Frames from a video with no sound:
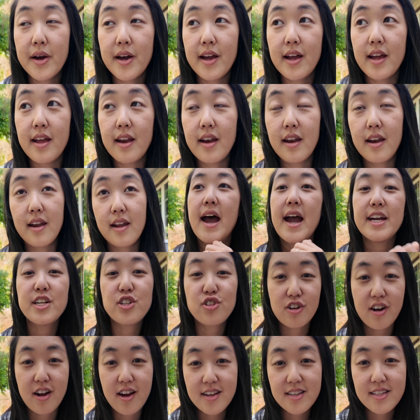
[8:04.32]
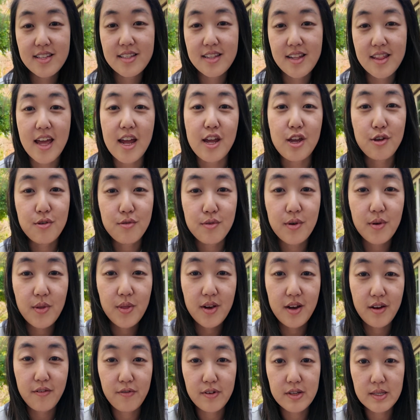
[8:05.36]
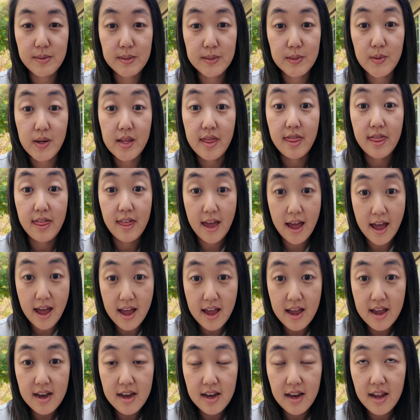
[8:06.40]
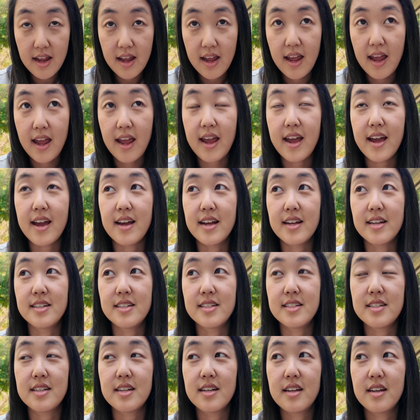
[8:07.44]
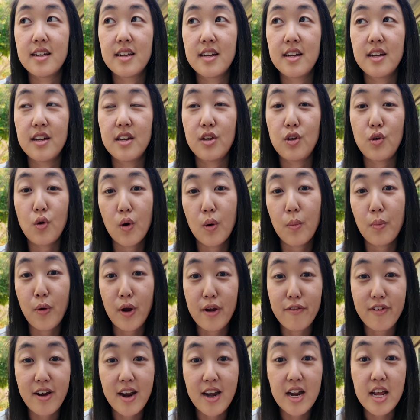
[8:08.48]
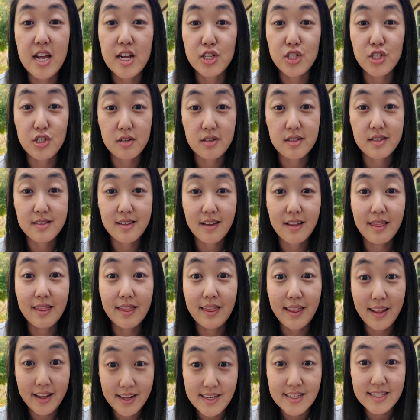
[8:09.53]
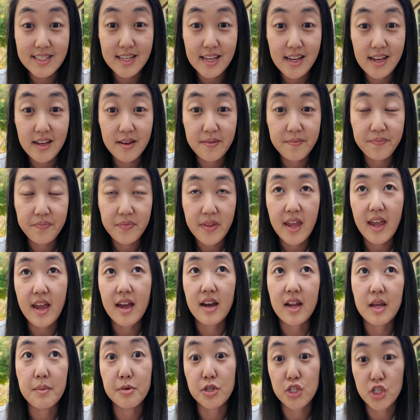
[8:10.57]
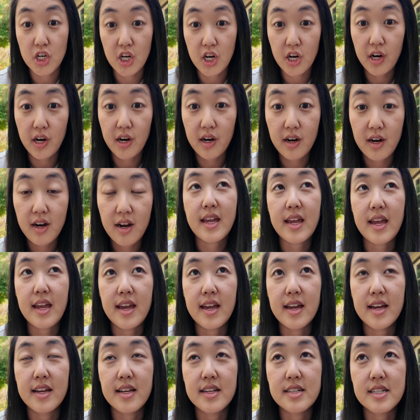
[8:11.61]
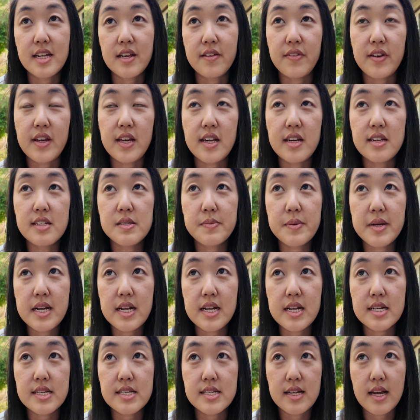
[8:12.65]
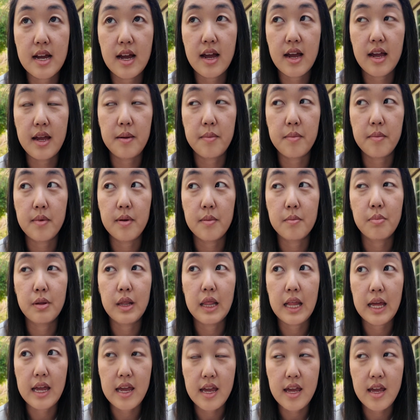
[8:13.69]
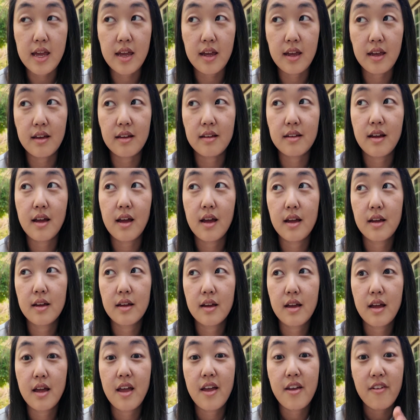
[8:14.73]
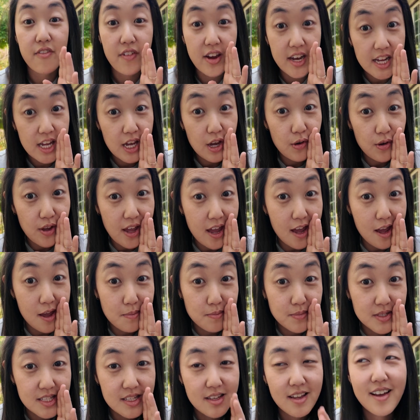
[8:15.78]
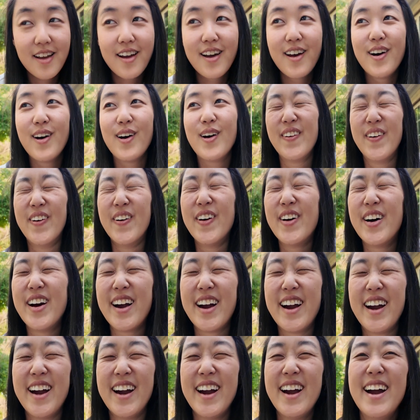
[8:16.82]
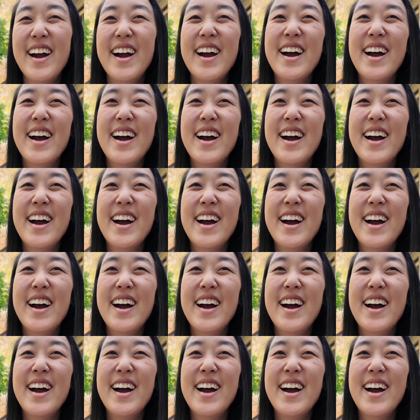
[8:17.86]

But I trust that you know the difference between that and your boyfriend is just lazy and immature. And if he's spending his time playing video games or